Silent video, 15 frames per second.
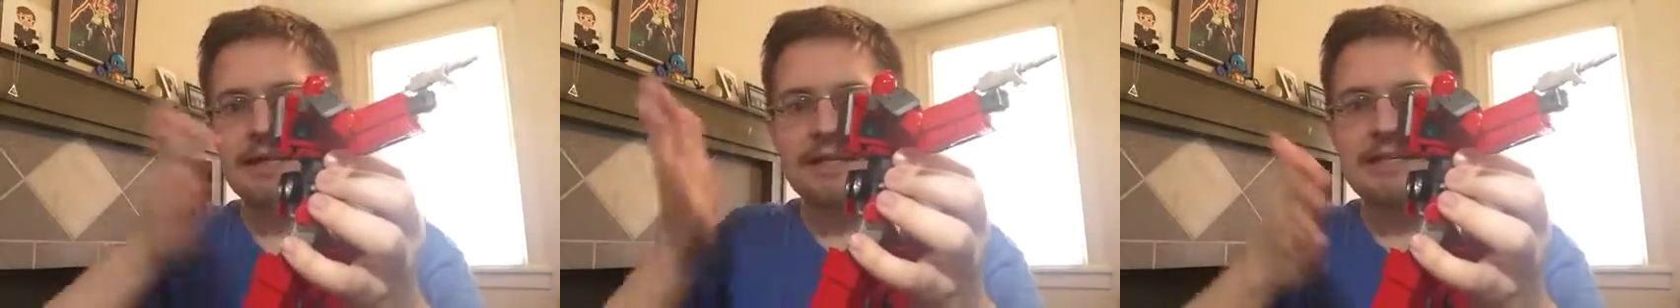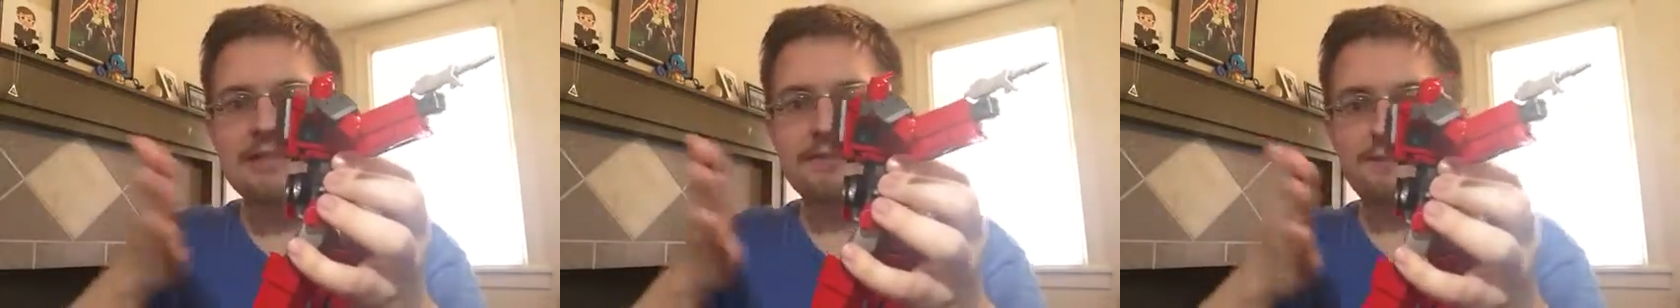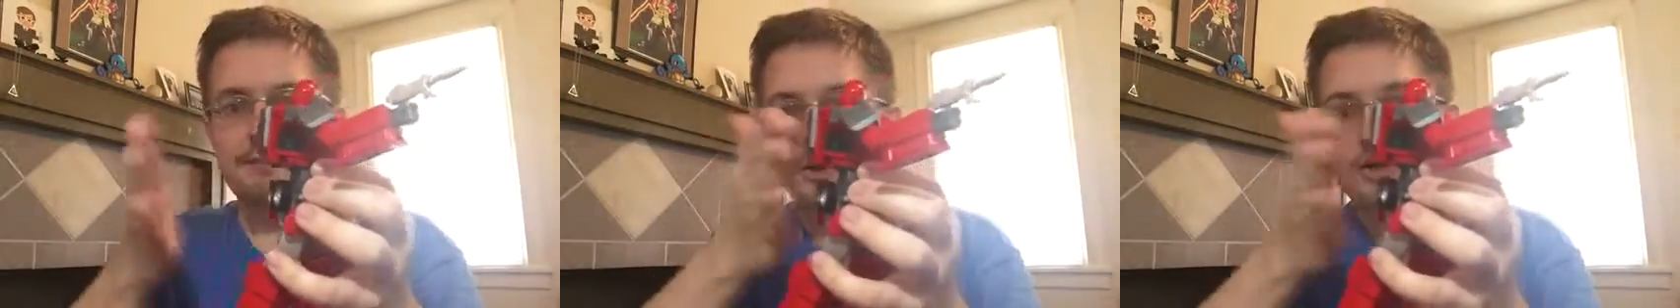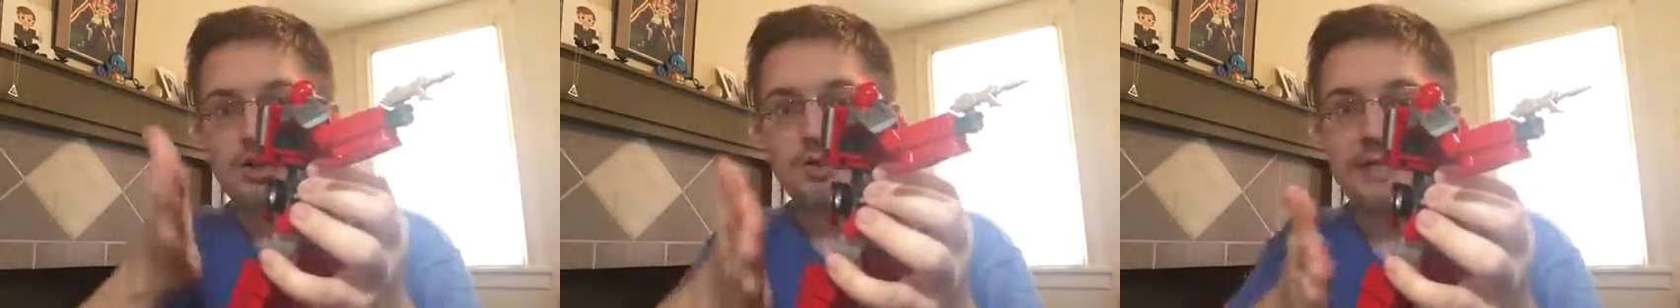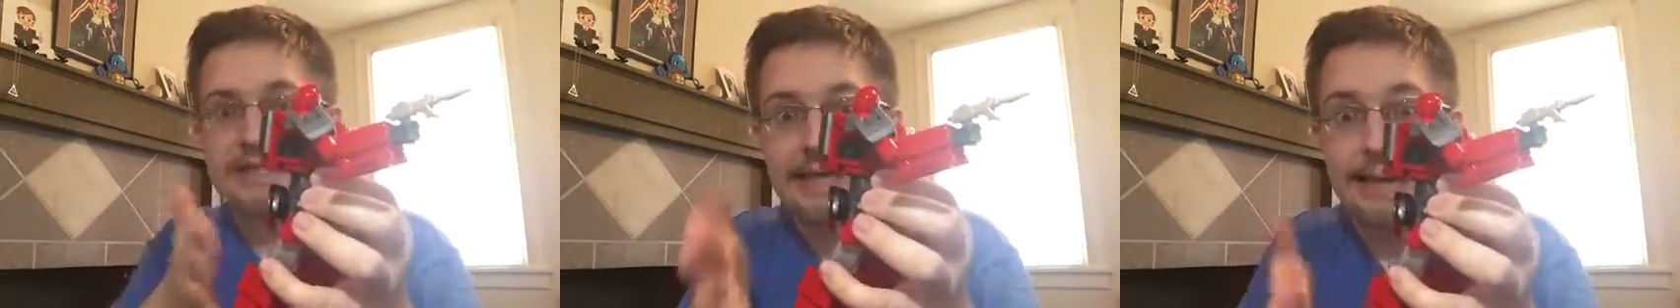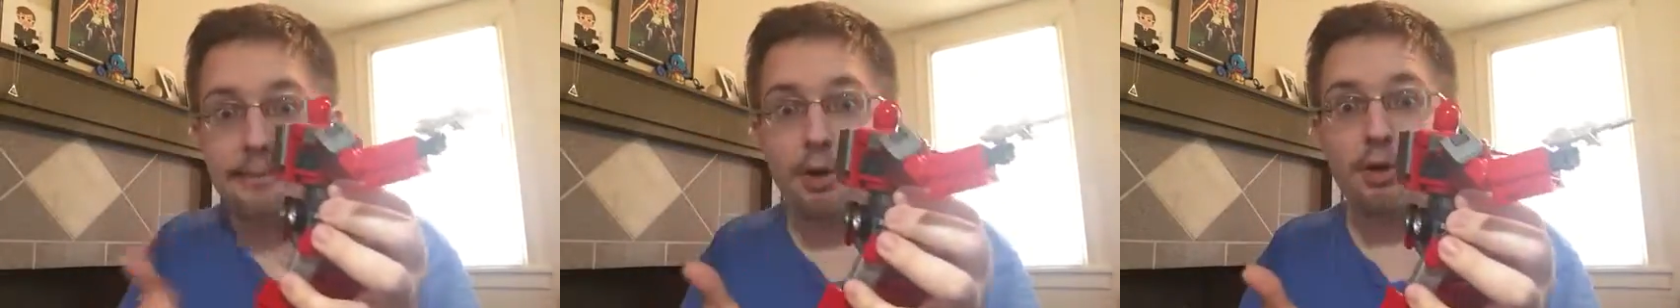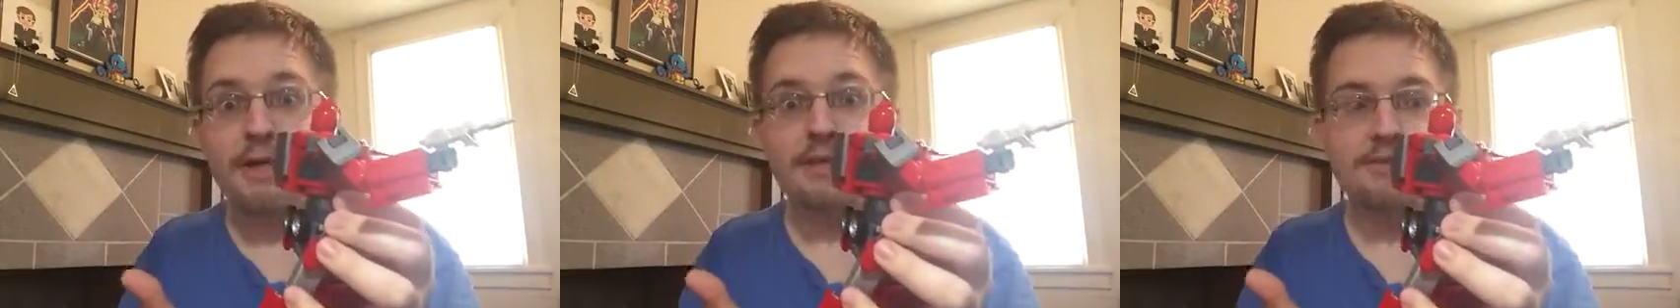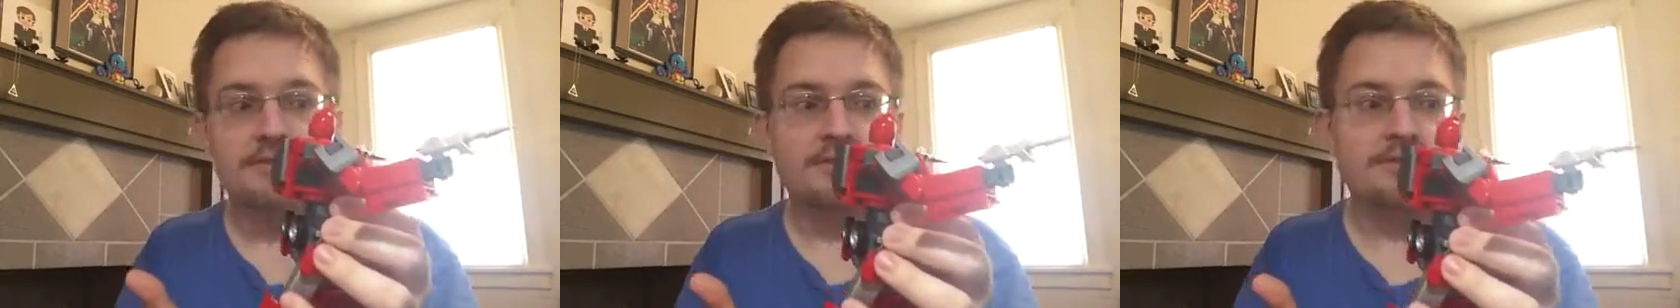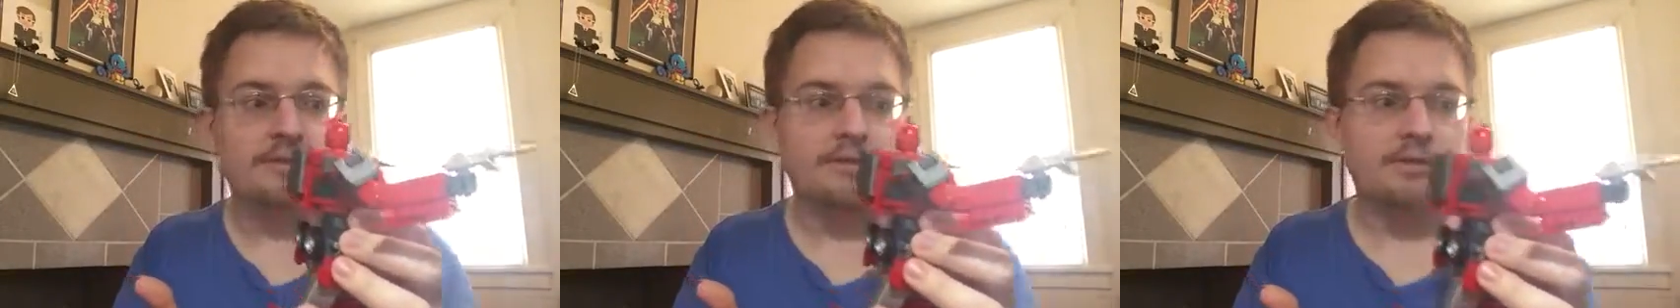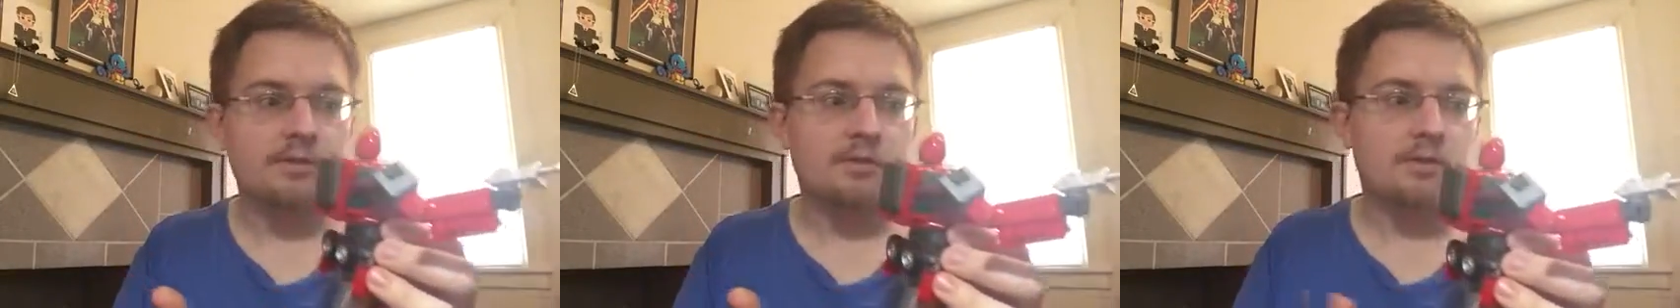He's virtually kibbleless.